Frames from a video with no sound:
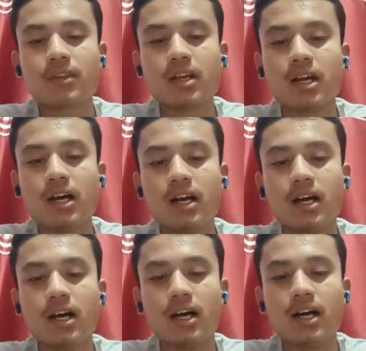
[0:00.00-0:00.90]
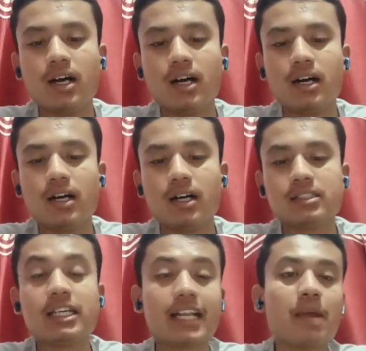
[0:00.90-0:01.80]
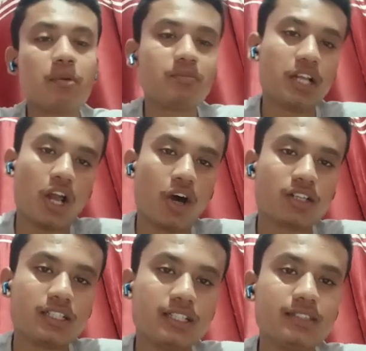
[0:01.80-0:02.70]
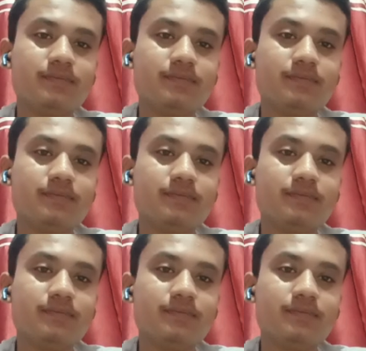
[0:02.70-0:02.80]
The Rape of the Lock.